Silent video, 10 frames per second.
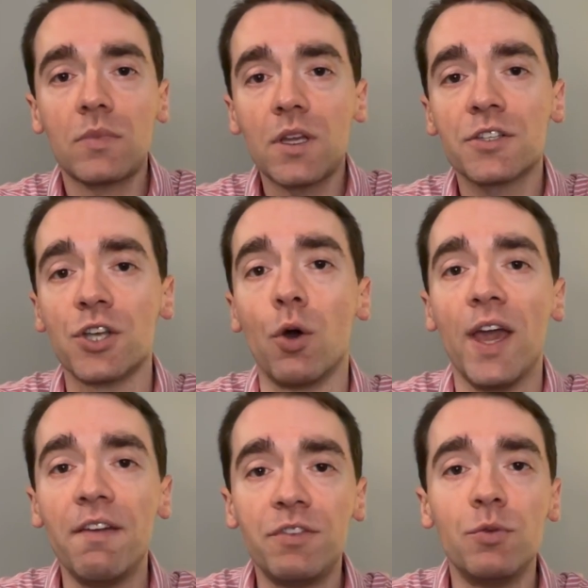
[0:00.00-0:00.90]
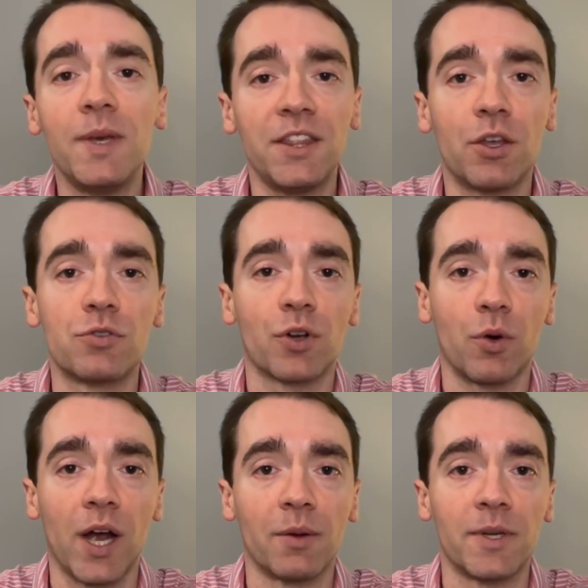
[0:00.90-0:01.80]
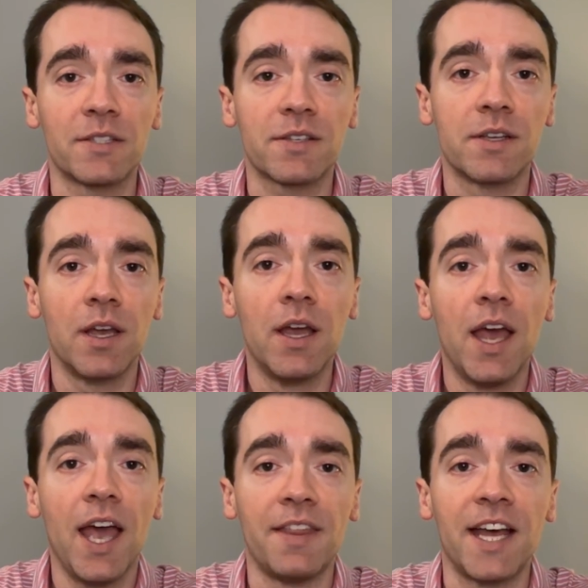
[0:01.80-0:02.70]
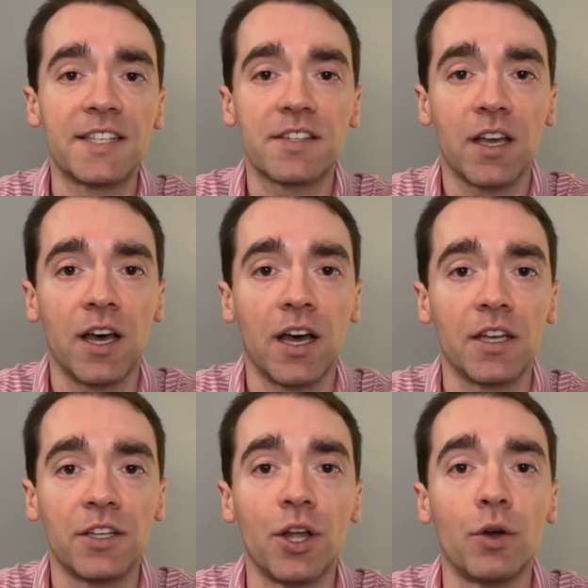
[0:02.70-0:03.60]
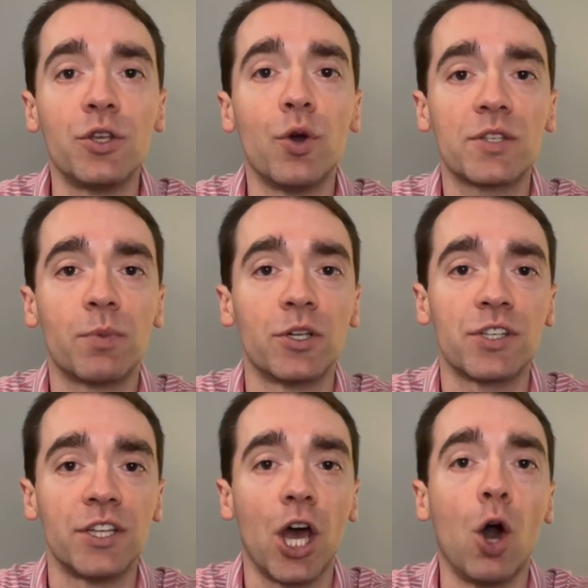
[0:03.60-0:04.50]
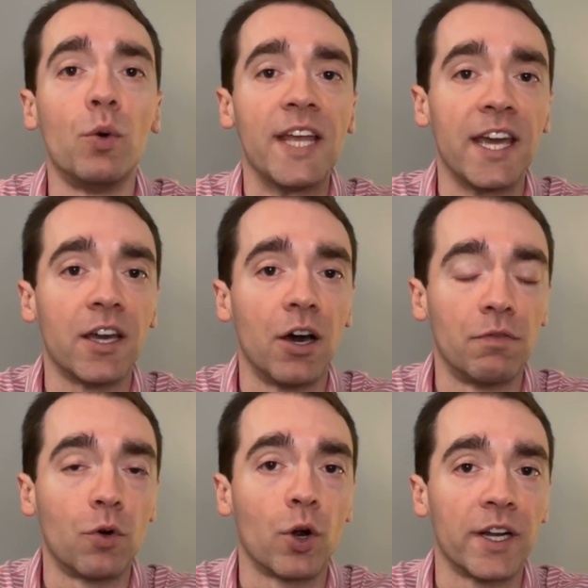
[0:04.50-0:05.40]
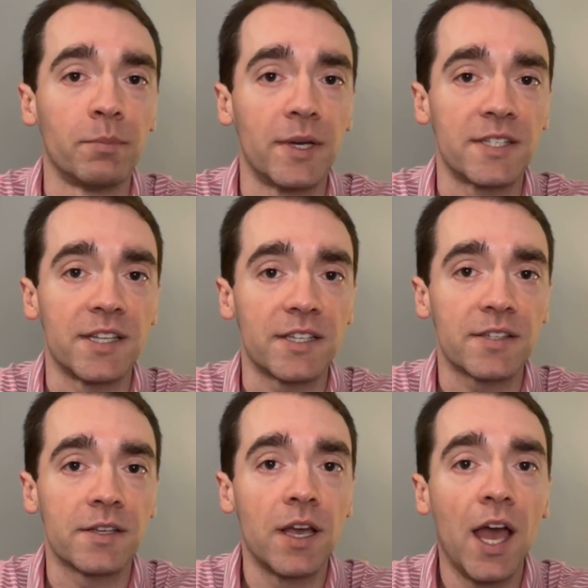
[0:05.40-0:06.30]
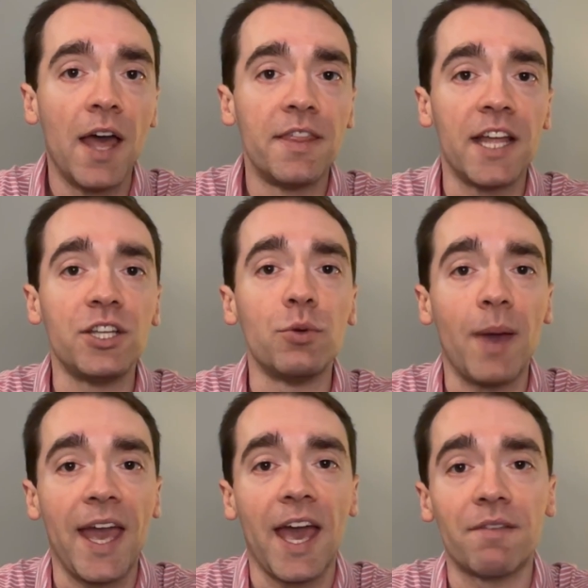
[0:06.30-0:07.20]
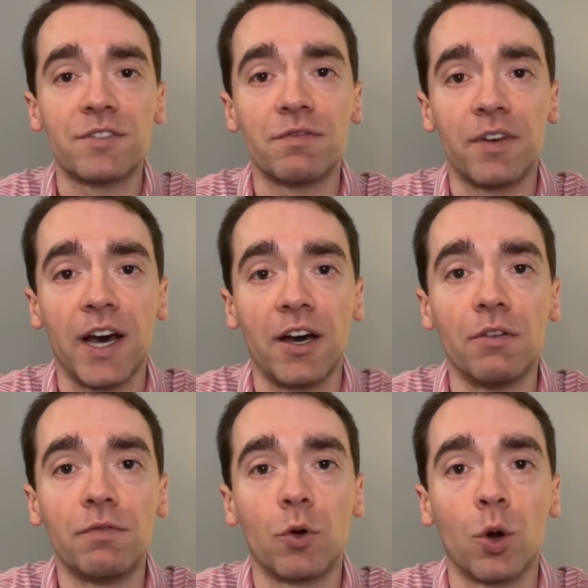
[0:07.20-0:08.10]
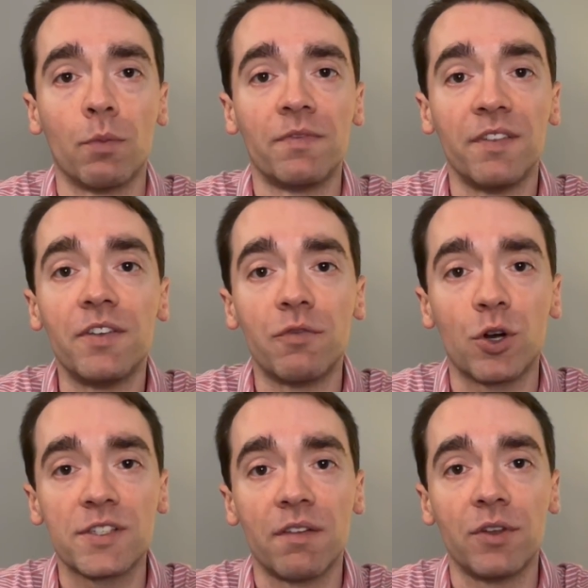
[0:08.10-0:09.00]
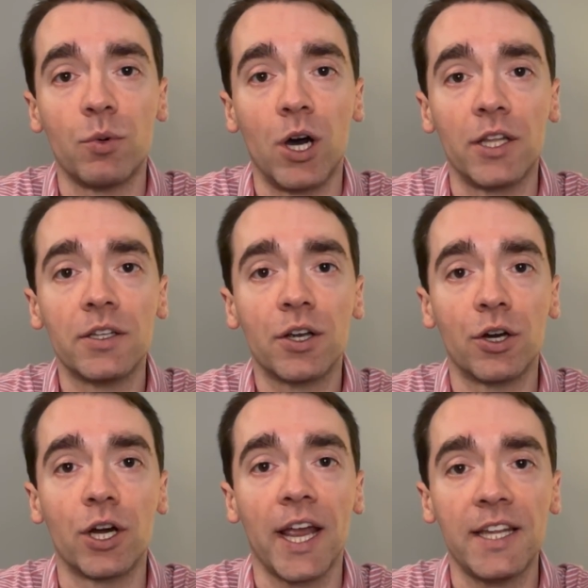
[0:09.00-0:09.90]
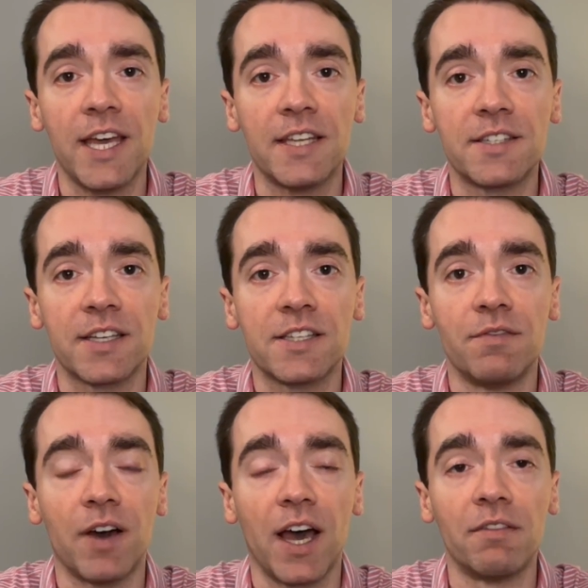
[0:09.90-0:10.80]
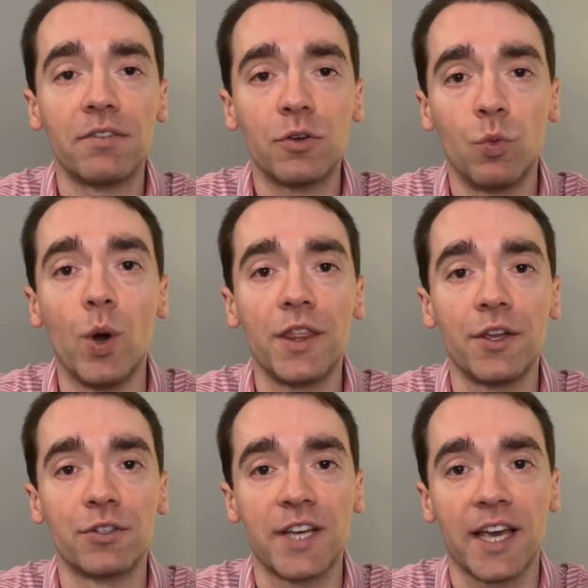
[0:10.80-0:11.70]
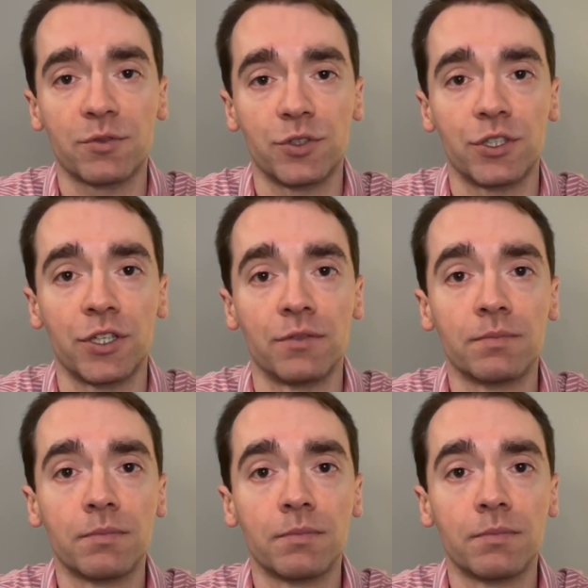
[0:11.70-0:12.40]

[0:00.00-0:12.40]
So if you meet those requirements, and that's a U.S. person owning a foreign business, then you may have to file Form 5471 or 8865 with your tax return.